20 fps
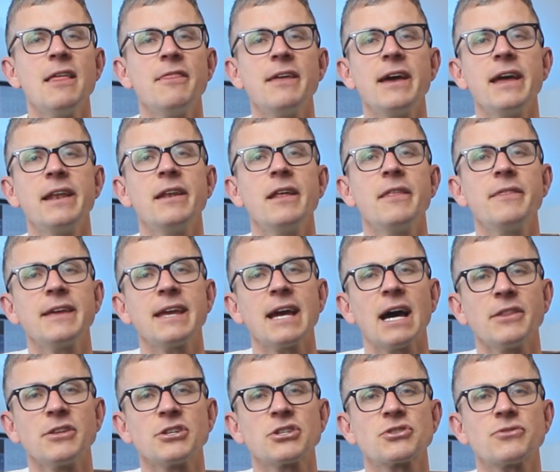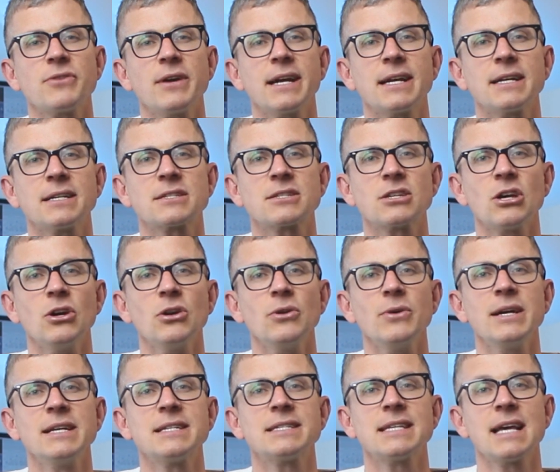than the other strings.
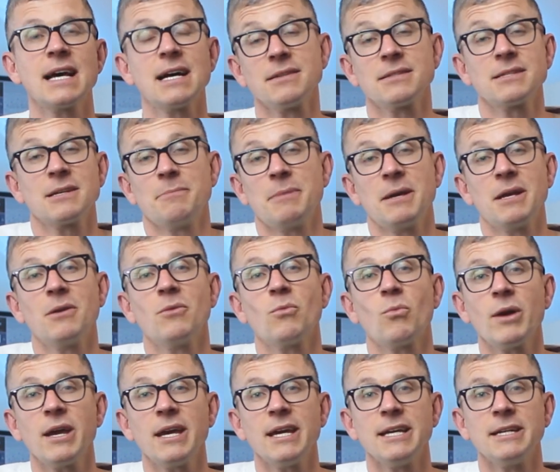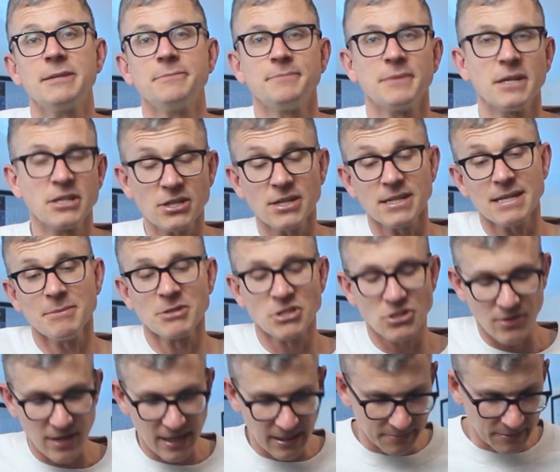So it sounds a bit weird. So to
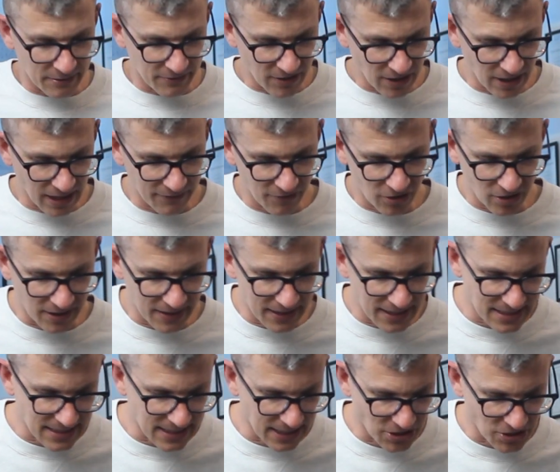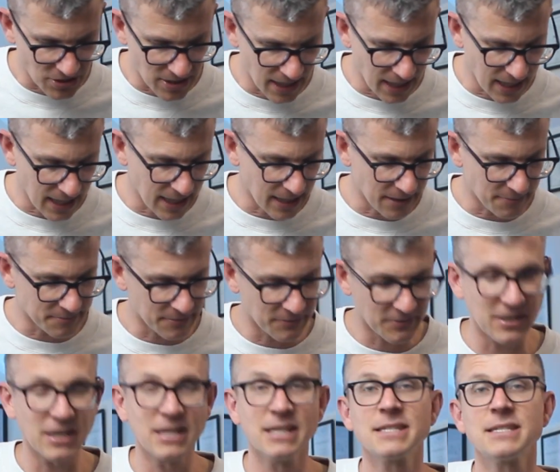demonstrate, if you kind of have a look at this section here,
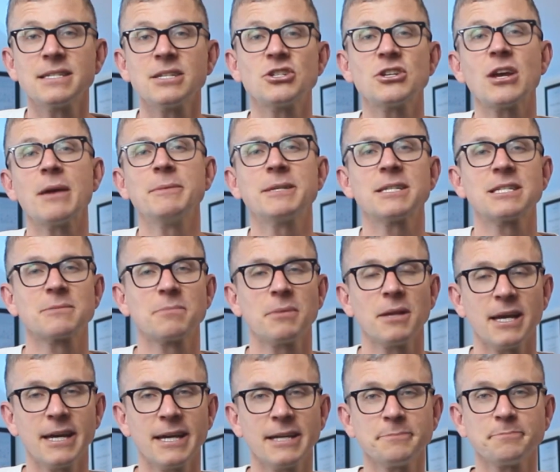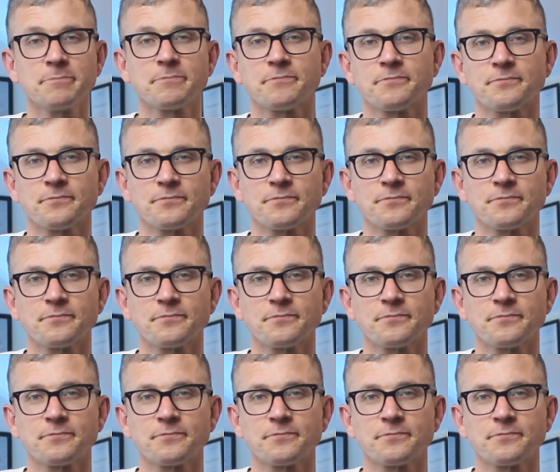we kind of listen to Jamerson's playing.